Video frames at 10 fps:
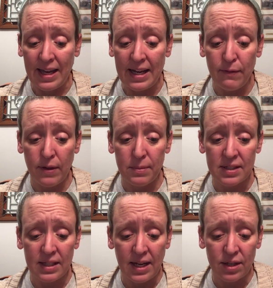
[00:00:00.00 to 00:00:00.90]
Any
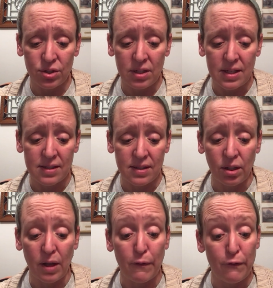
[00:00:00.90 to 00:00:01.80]
famous connection is
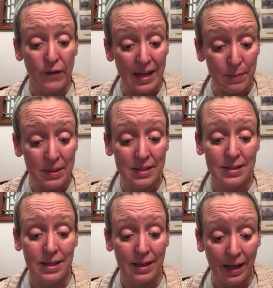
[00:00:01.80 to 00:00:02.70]
still a famous
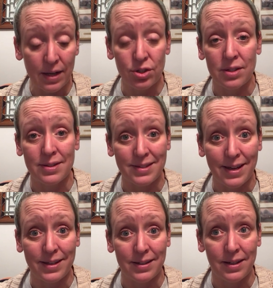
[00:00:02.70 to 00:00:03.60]
connection,
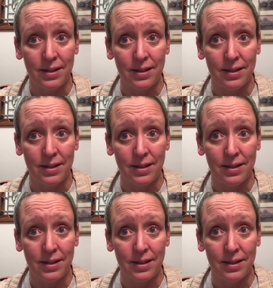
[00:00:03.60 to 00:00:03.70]
Zen.